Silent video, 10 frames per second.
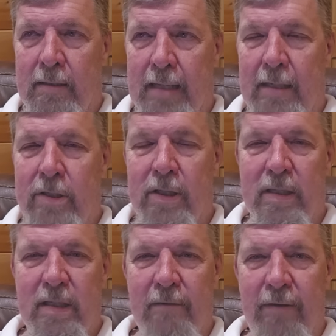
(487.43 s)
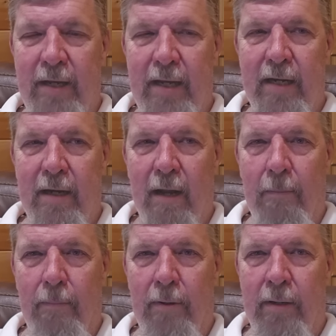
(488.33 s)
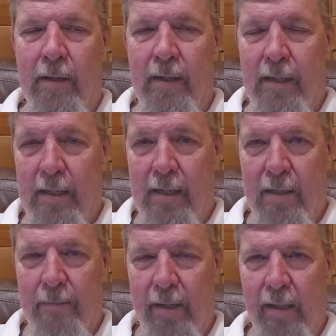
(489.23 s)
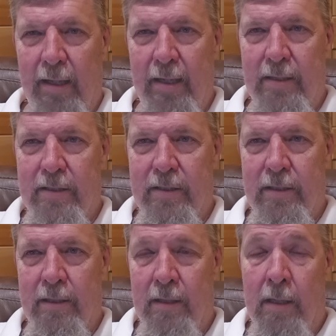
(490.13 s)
tensions have heated up in the Middle East?